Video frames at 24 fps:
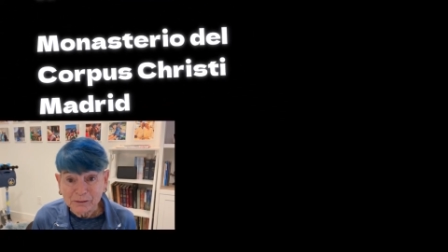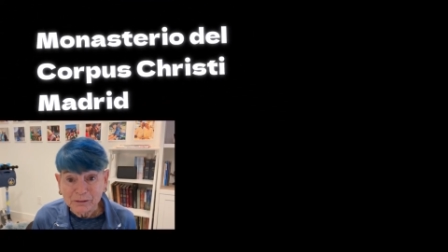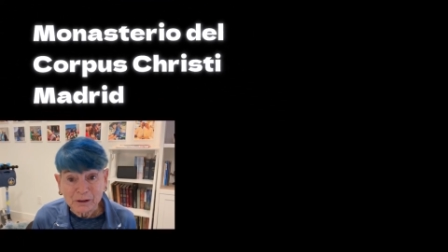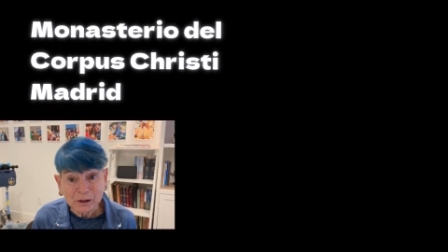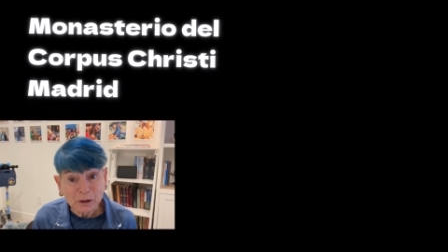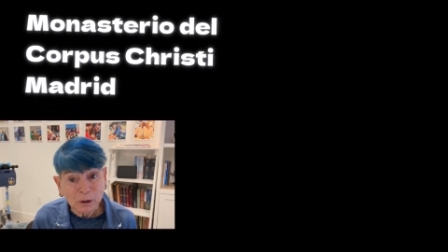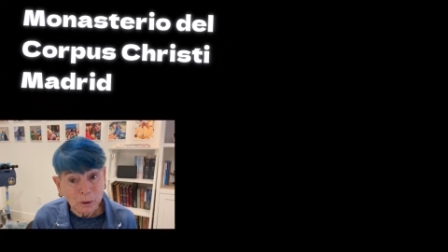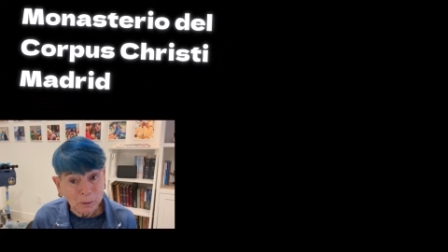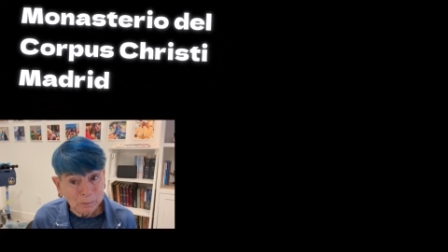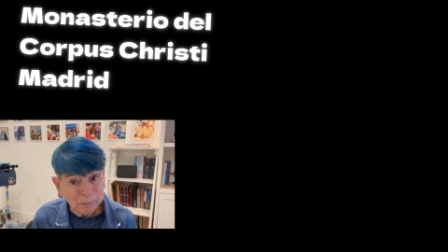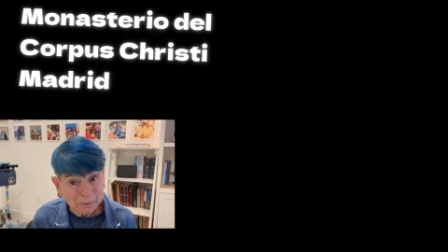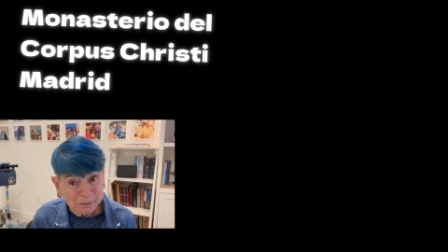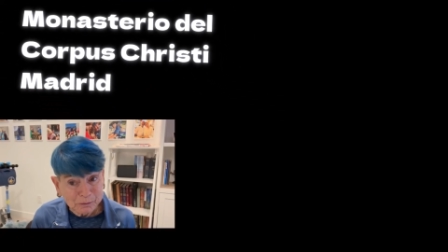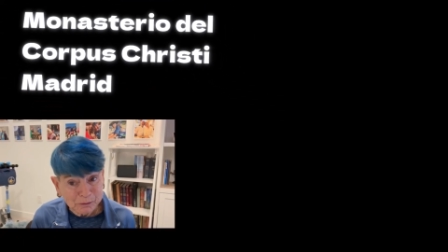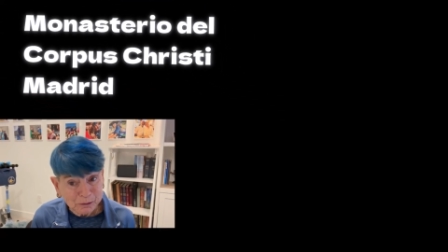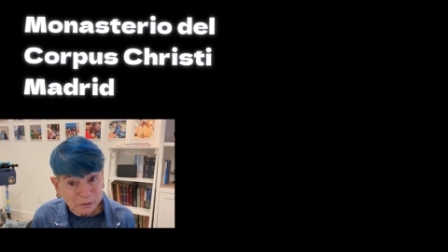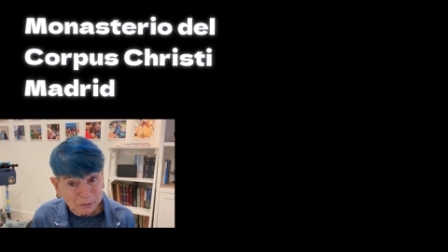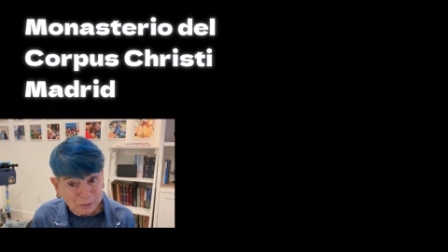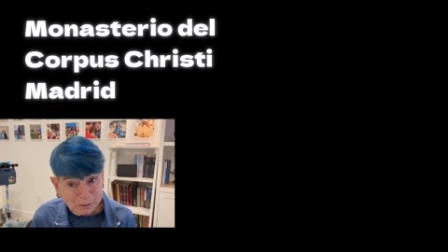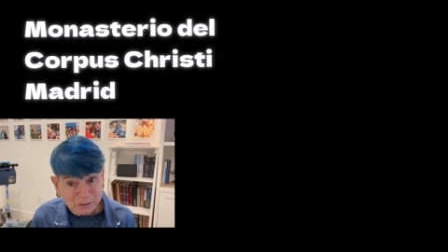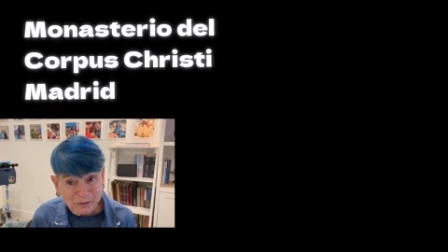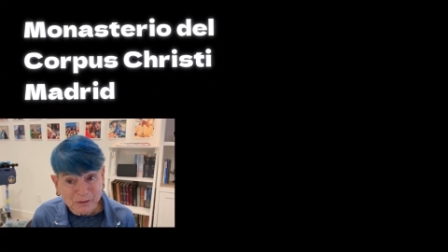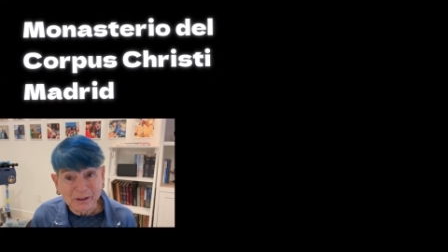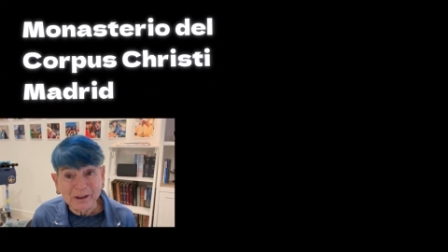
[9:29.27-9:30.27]
de Corpus
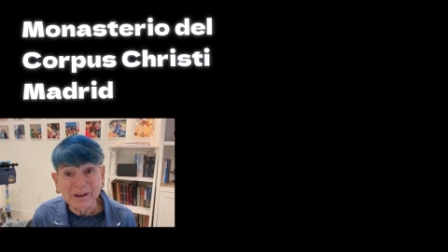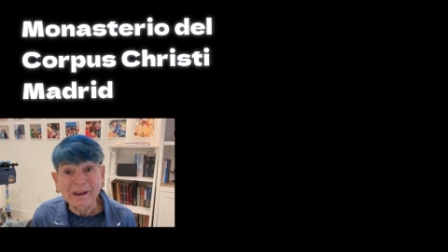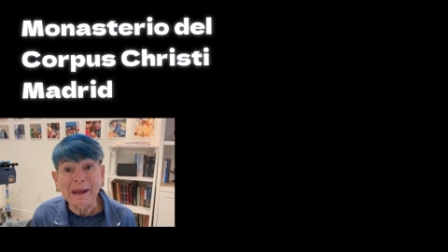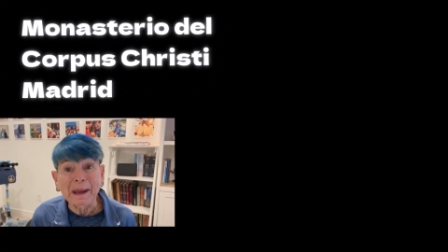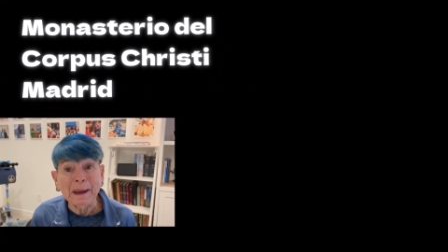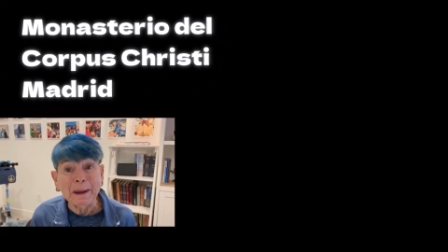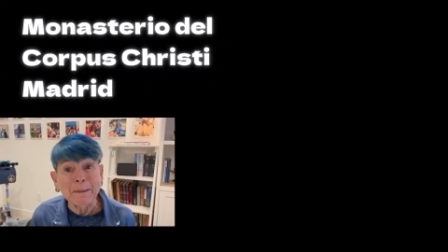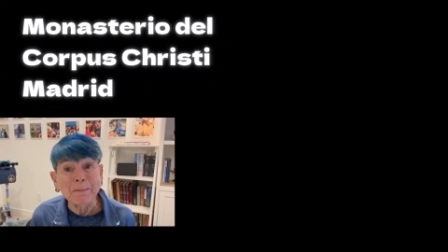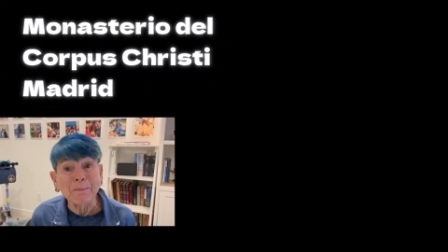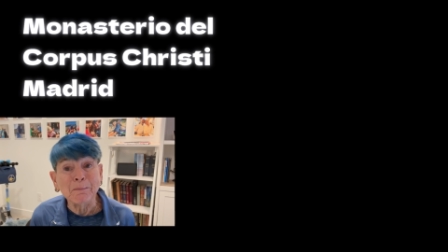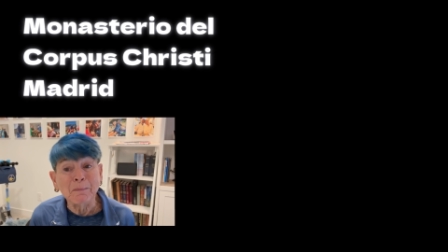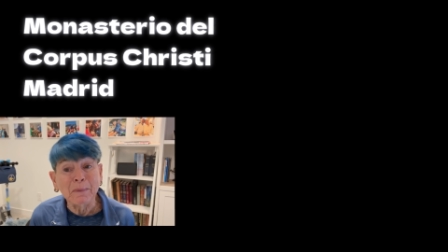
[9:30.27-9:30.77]
Christi in